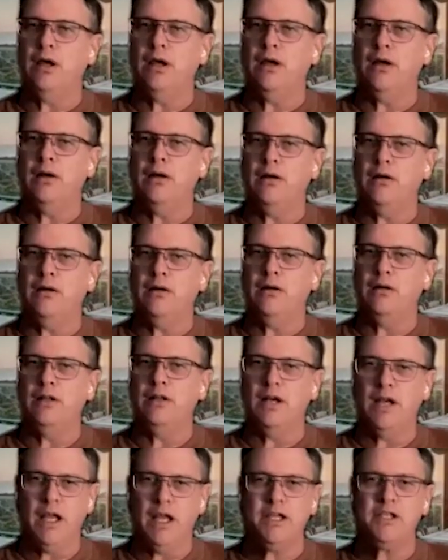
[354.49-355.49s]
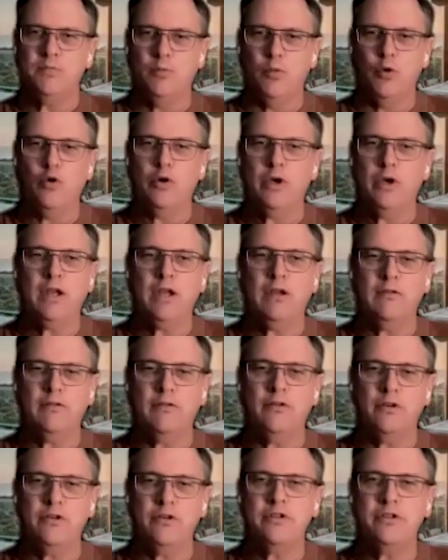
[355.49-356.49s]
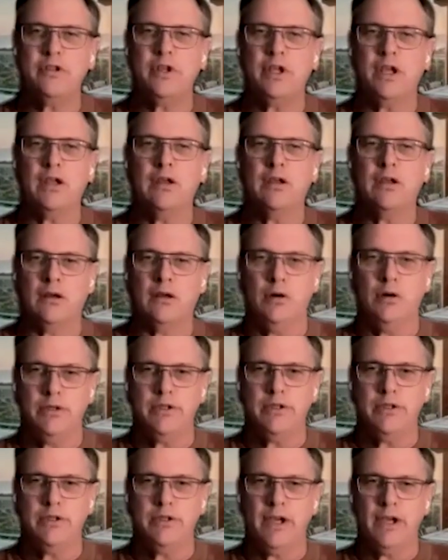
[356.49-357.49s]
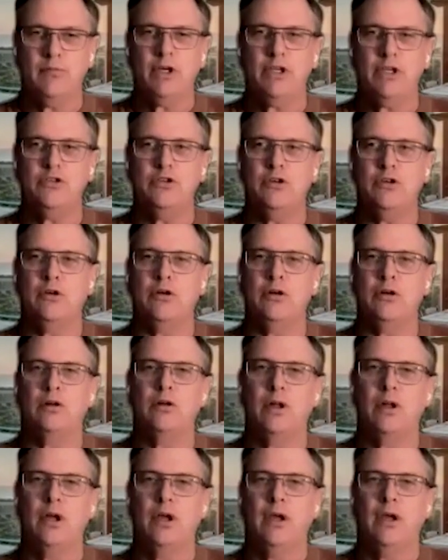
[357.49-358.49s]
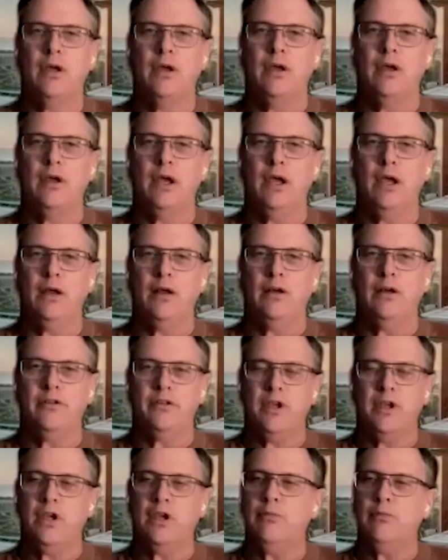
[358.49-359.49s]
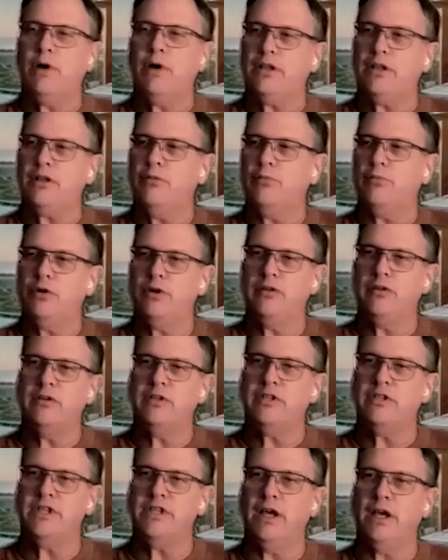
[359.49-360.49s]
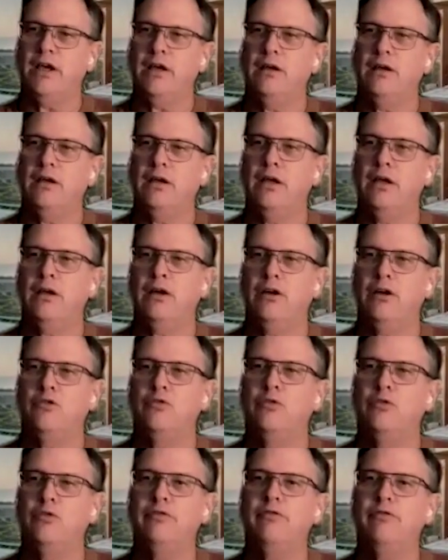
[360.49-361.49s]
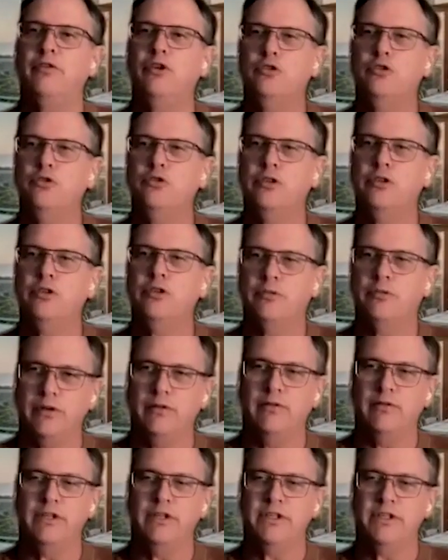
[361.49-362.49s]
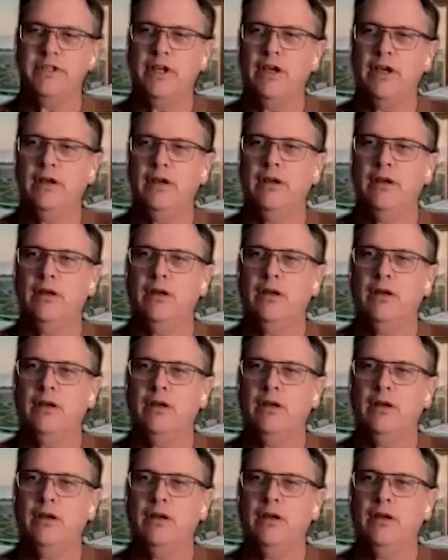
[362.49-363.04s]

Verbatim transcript: and The next morning, first thing, I would take my journal and I'd think about the previous day and I'd review the previous day.